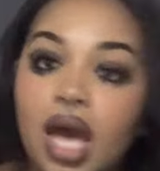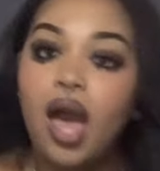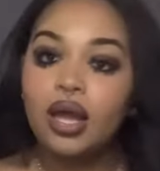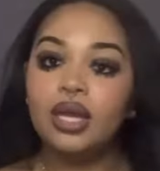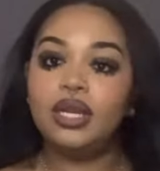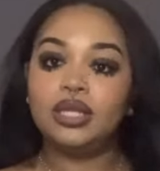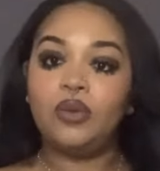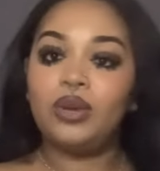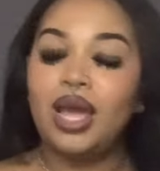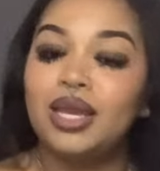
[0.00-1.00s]
I'll connect it
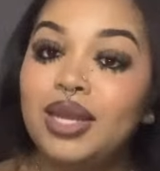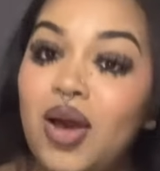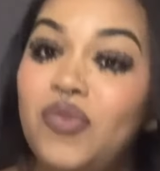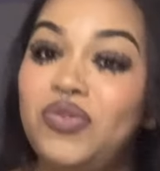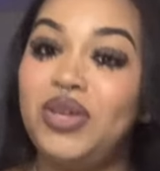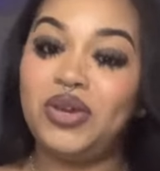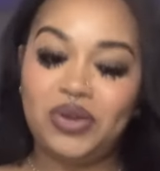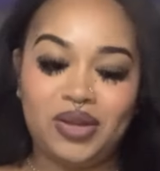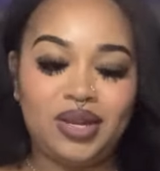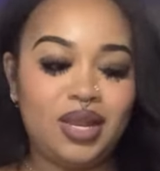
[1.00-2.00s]
when I get off of here.
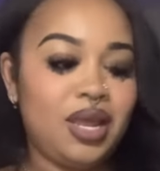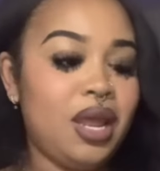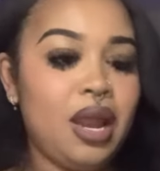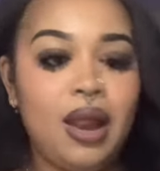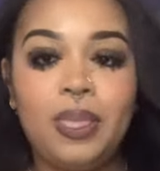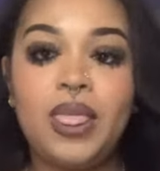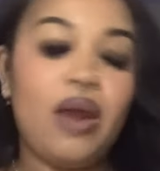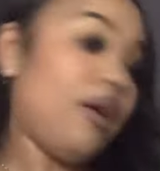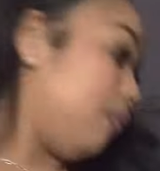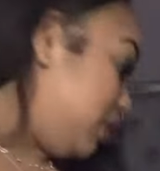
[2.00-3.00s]

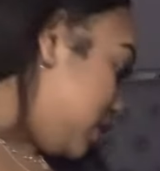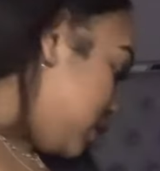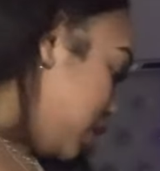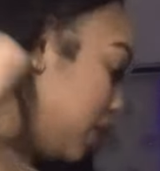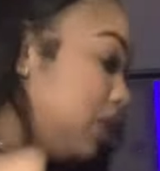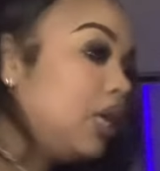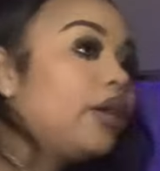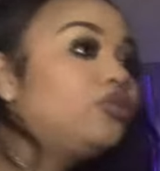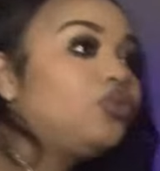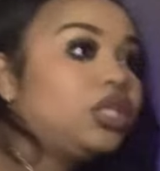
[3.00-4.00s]
Alright, well, let's see. Anything
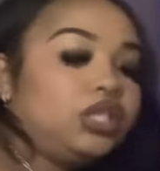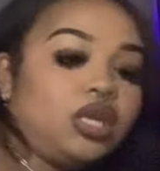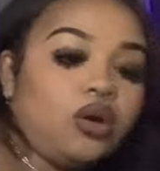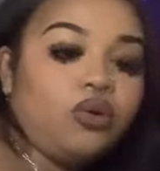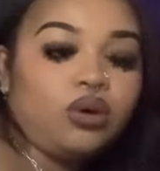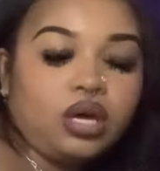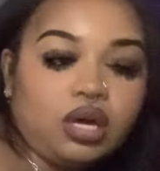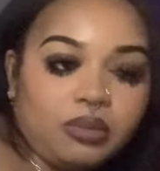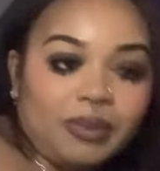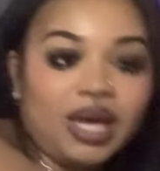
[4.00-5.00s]
else you need to know
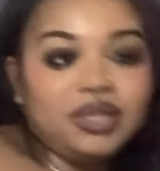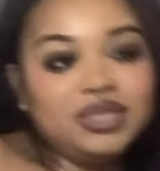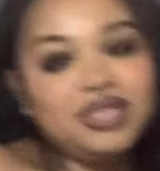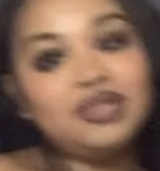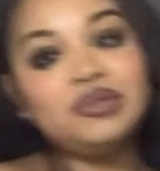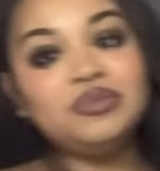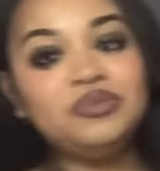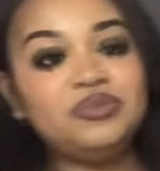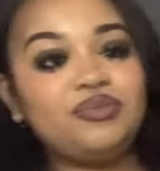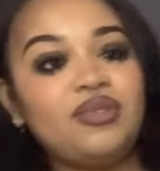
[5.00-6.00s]
about
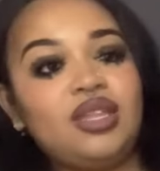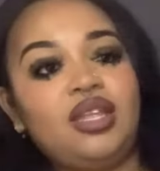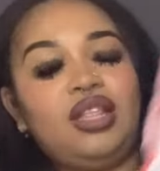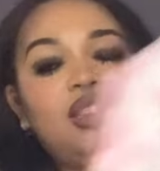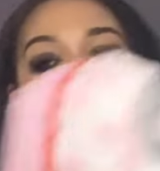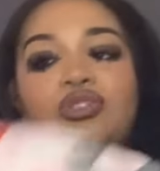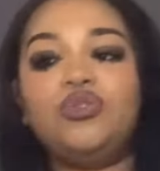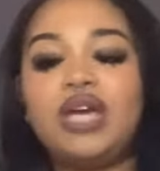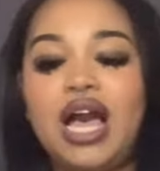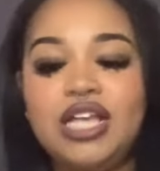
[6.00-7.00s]
those of
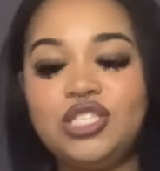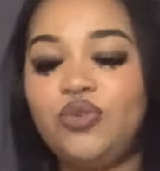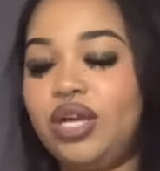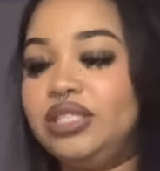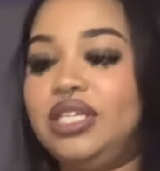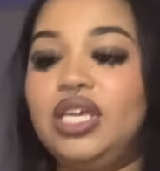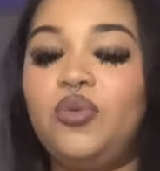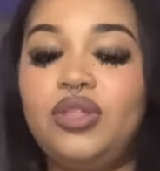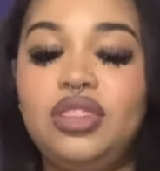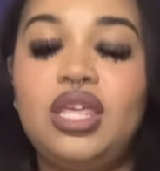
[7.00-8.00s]
you guys who are dealing
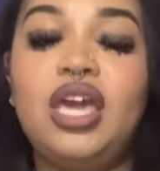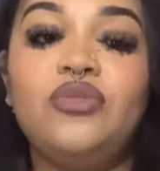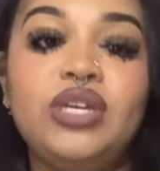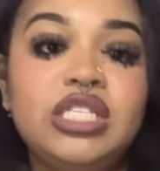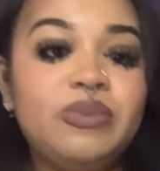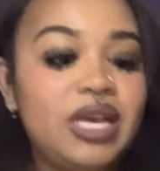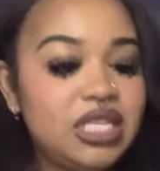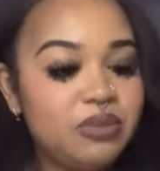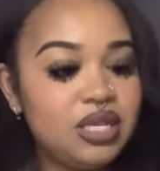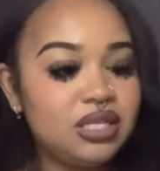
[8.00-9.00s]
with Aries
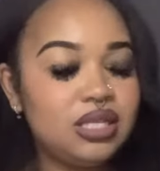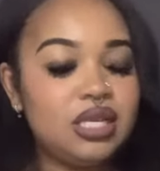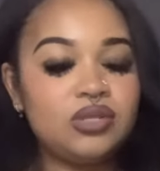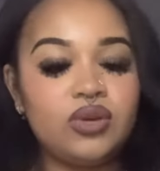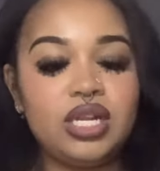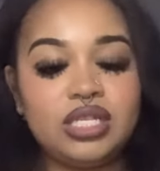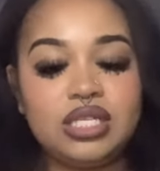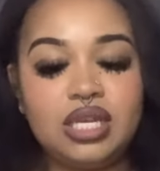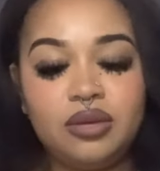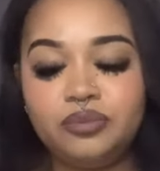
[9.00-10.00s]
placements? Let's go ahead and
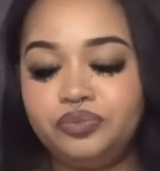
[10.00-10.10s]
see.